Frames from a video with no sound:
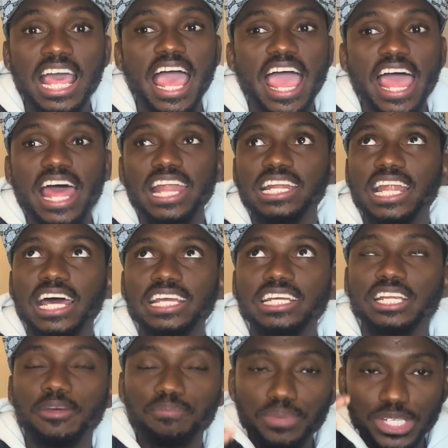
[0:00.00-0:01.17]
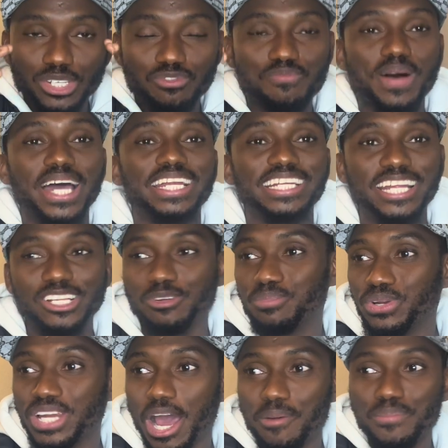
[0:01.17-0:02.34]
and like the peace of mind and then to
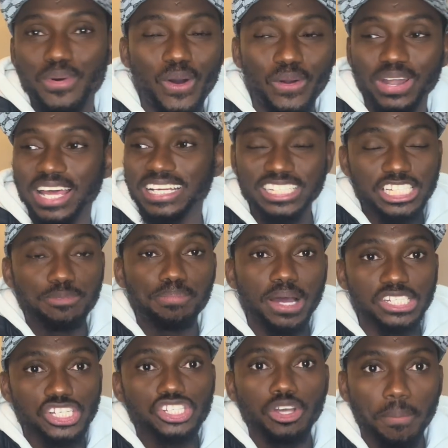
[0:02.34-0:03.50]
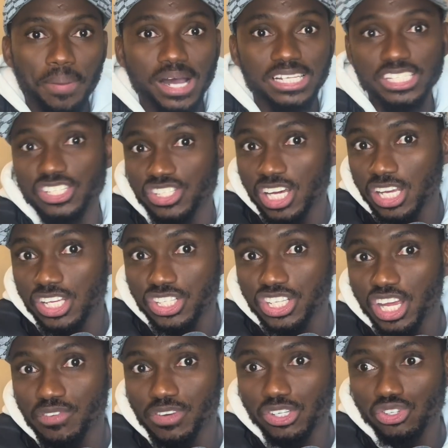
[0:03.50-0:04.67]
put that ball, like this pass is a pass. It's not, he didn't
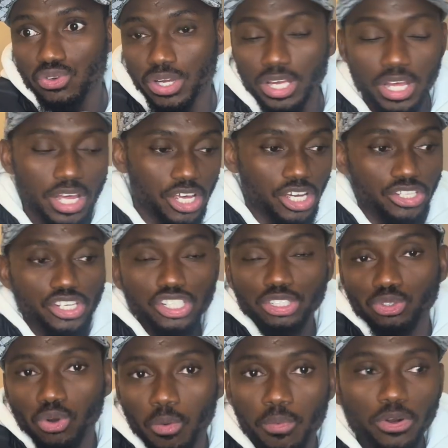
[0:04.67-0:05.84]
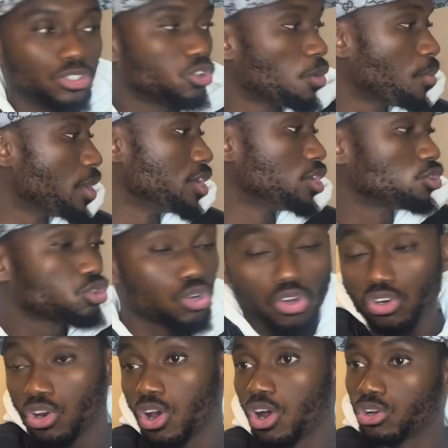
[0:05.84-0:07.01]
even shoot it. He just dribble and then
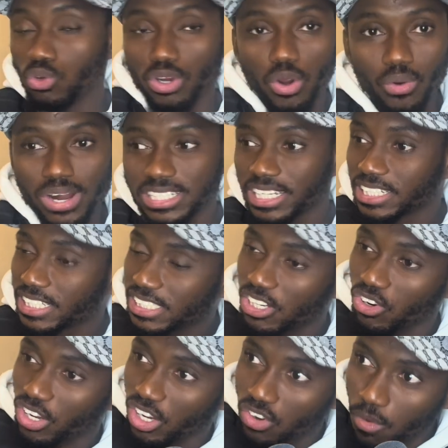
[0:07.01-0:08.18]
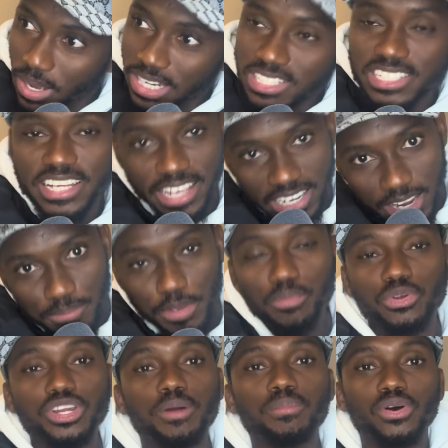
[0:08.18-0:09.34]
turn to the right and he said, okay, nobody's there. Let me
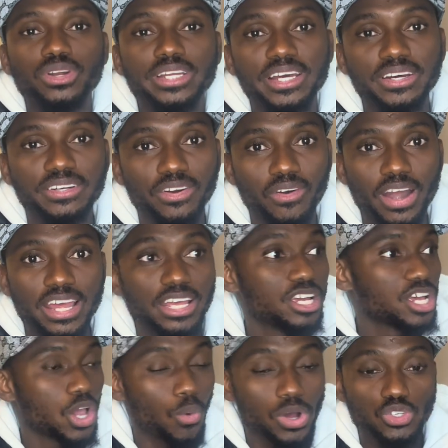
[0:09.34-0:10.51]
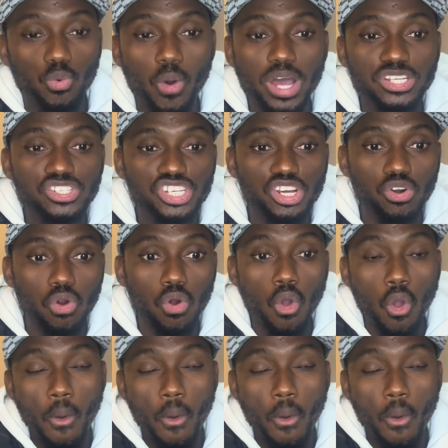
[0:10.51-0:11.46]
put the ball there, right? It was 1-0.